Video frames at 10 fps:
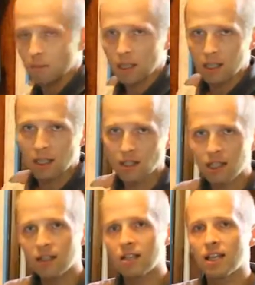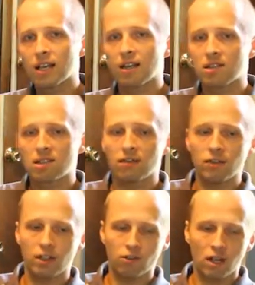But I'll get into that kind of stuff
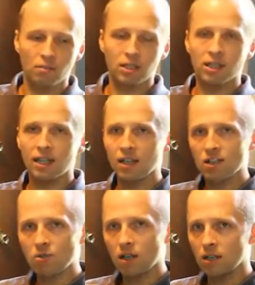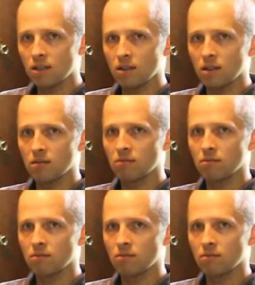later on, but today I just wanted to